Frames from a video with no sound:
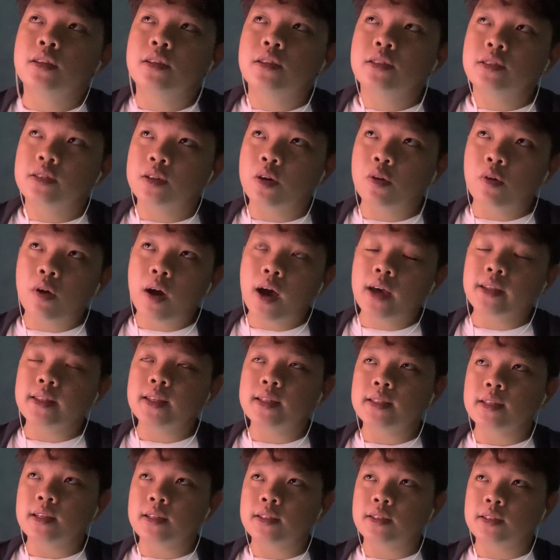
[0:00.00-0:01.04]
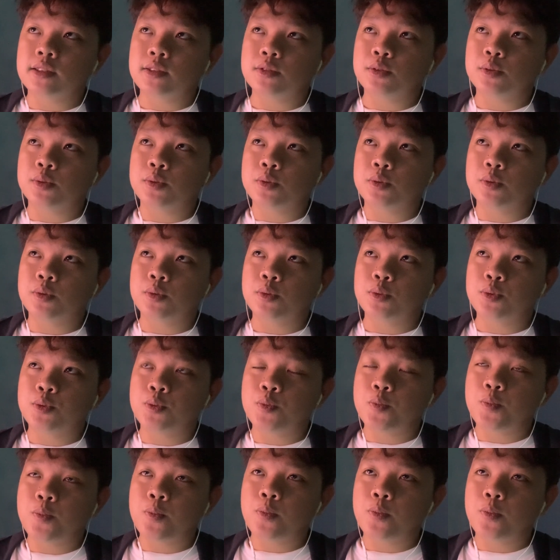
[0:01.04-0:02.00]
So I decided to